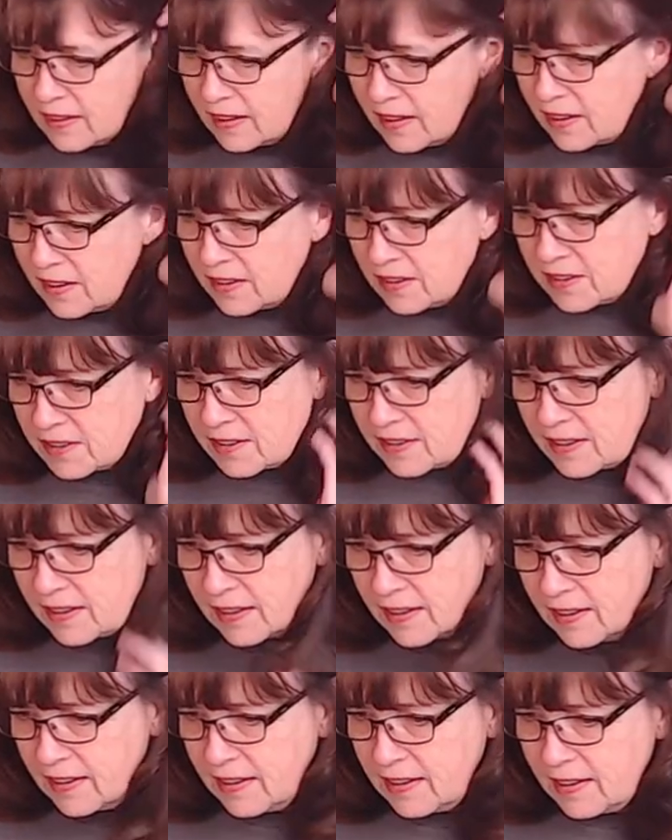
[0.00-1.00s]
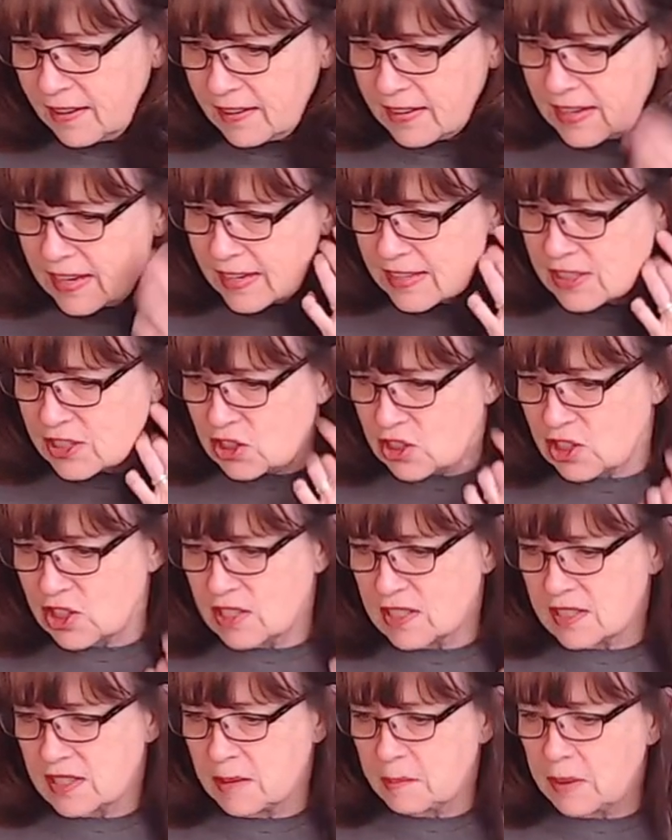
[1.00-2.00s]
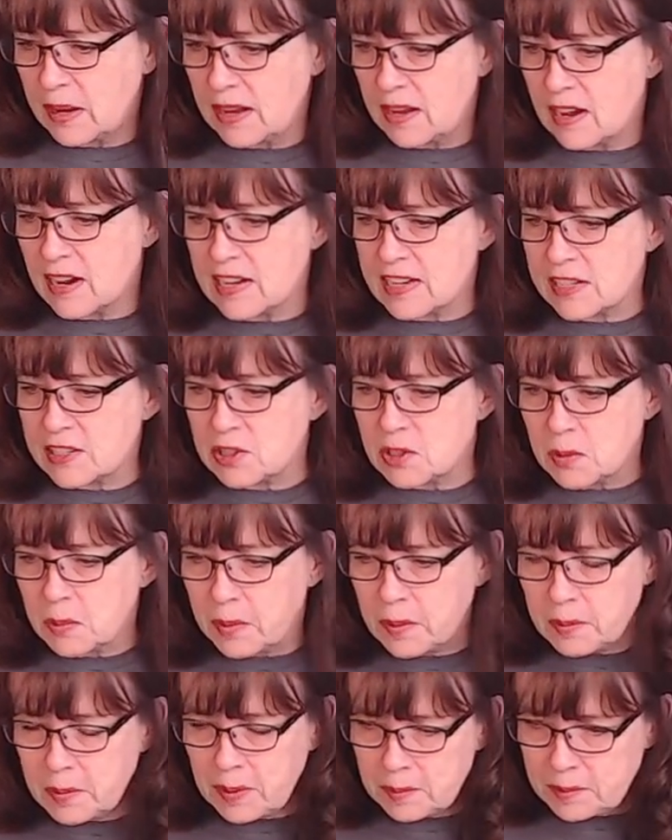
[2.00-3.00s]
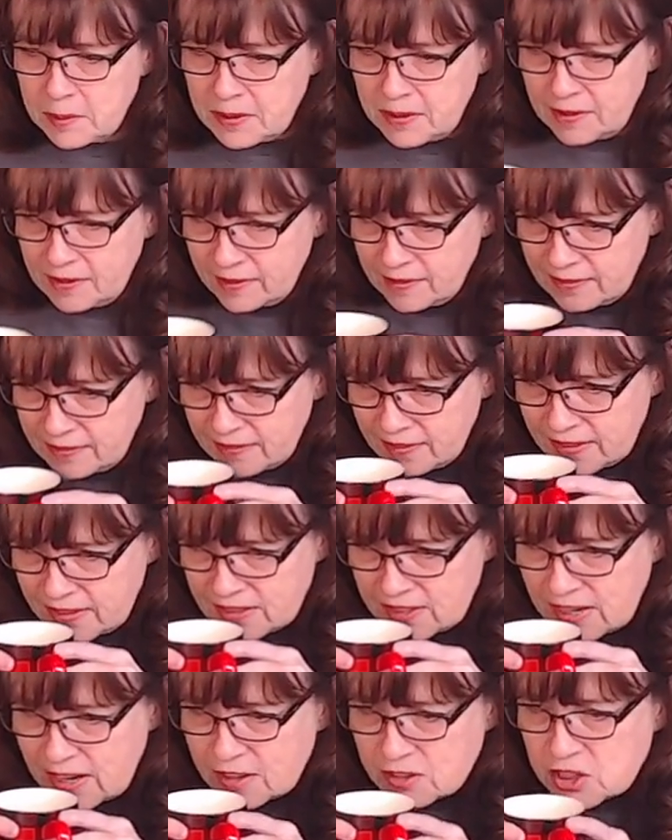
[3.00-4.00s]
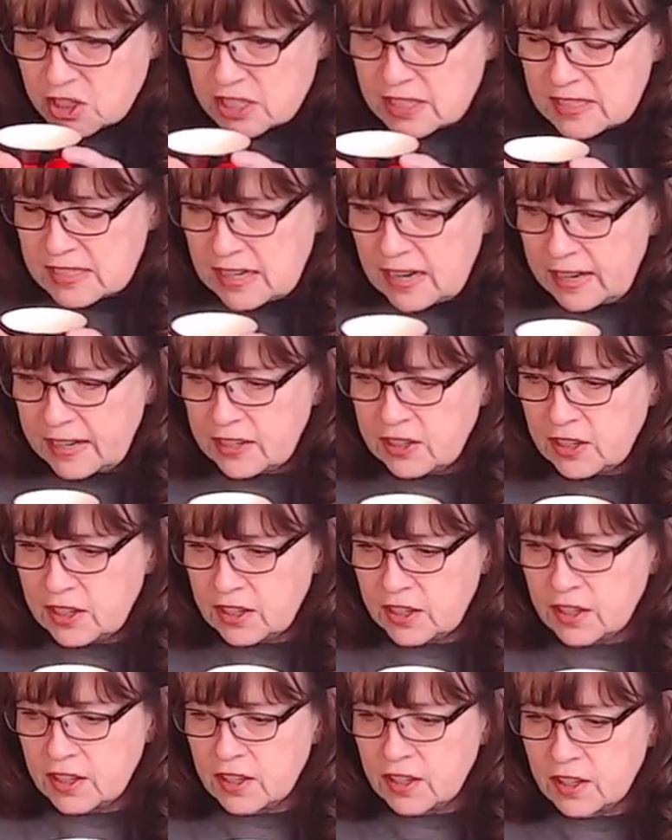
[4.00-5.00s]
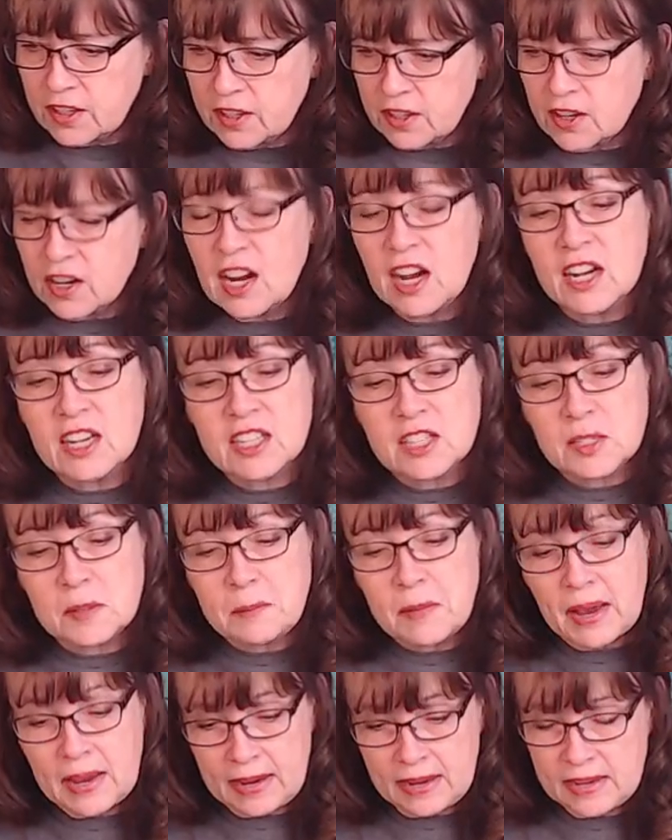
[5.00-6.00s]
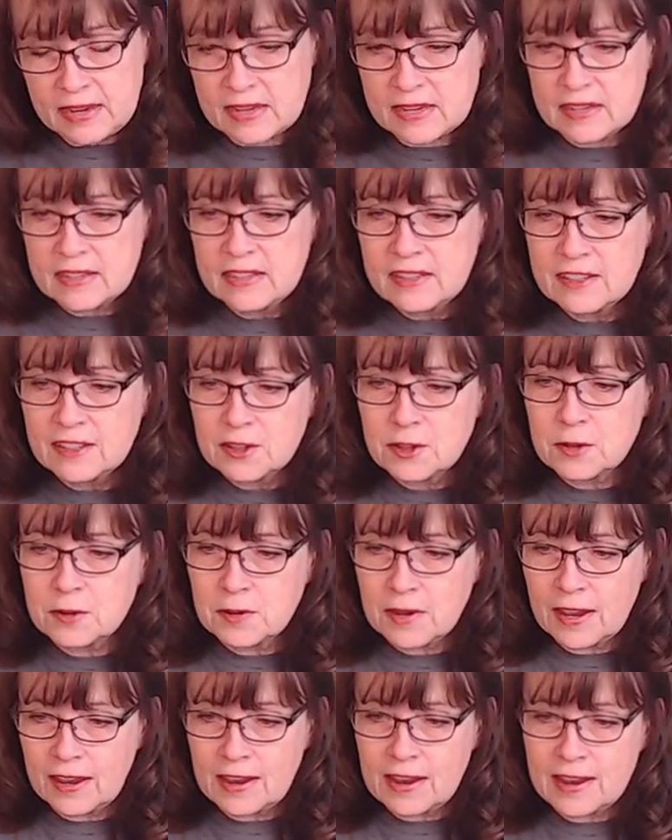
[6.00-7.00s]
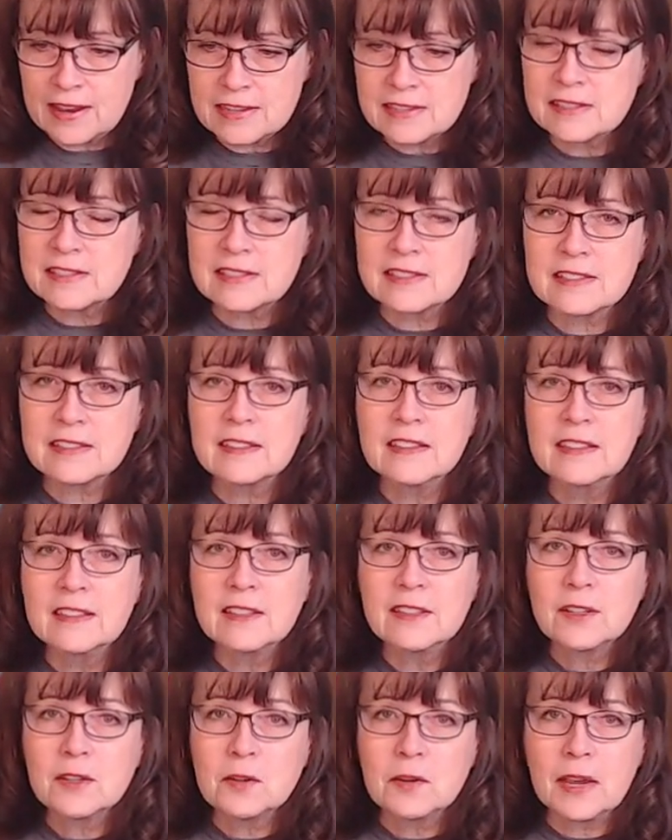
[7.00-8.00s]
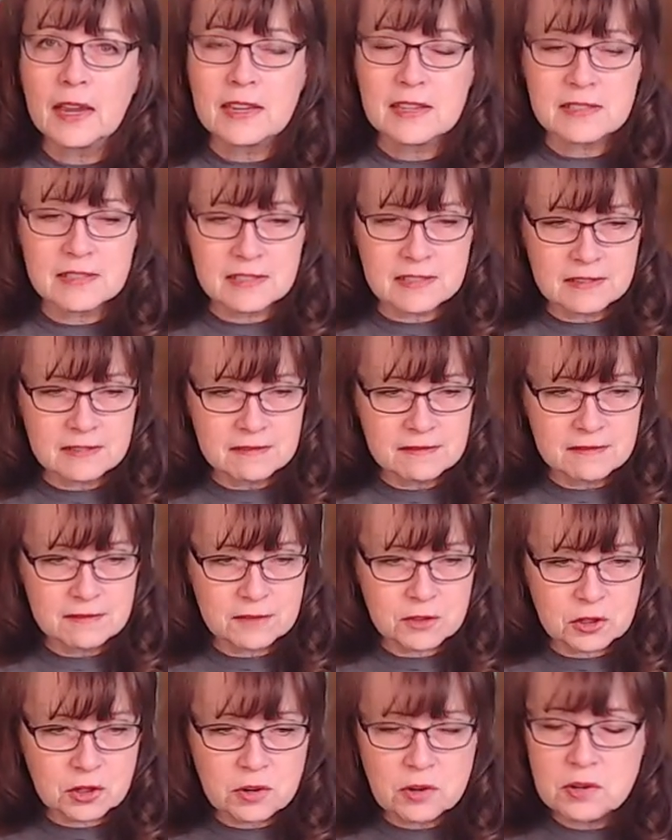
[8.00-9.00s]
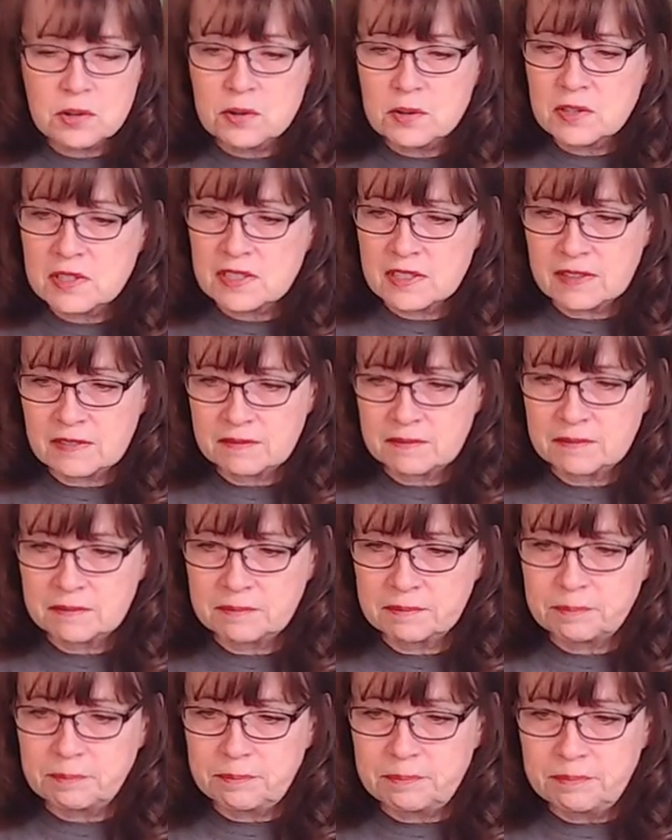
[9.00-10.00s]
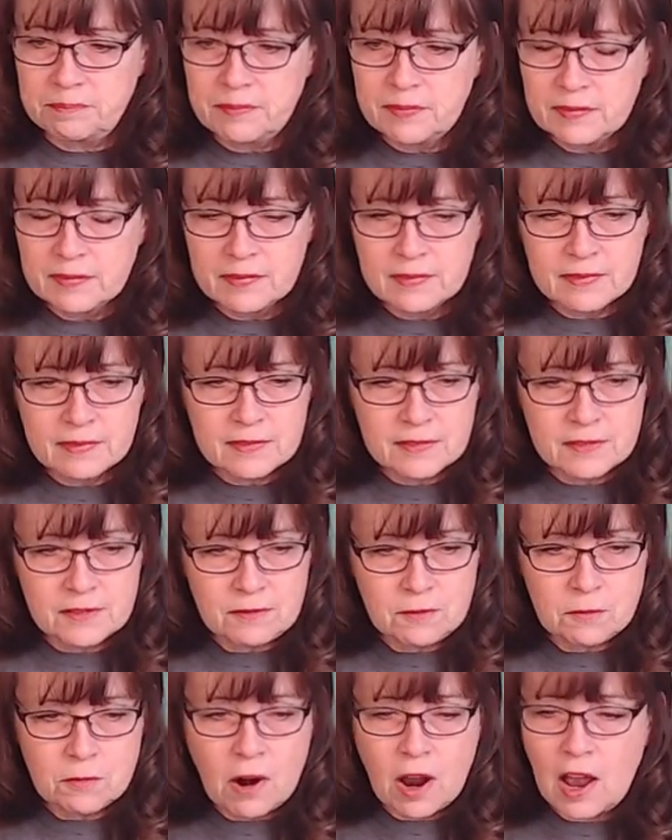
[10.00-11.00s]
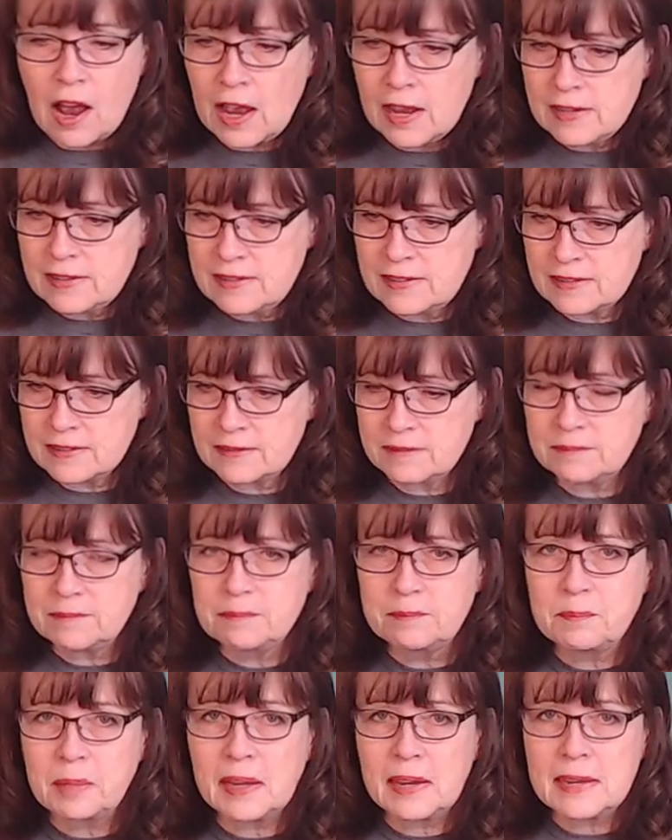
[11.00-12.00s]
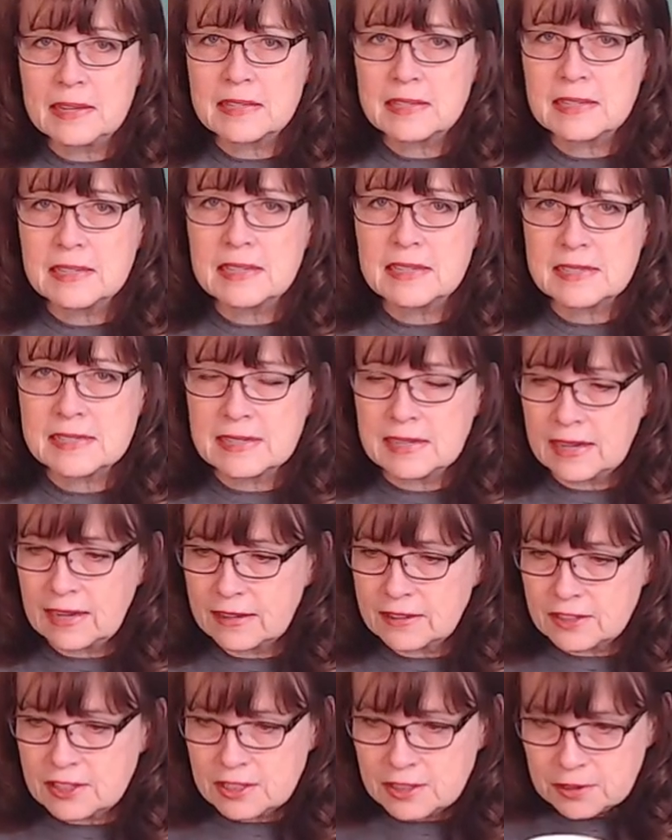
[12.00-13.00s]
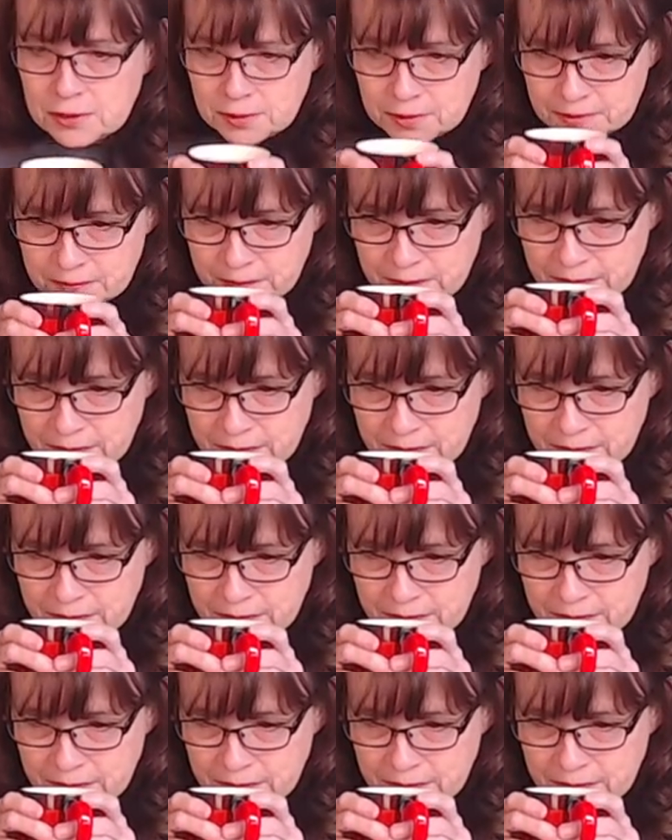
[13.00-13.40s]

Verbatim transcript: Okay, yes, she's the bionic super puppy. Now she's like her her uncle Mike, who has who has screws and rods and plates in his leg too.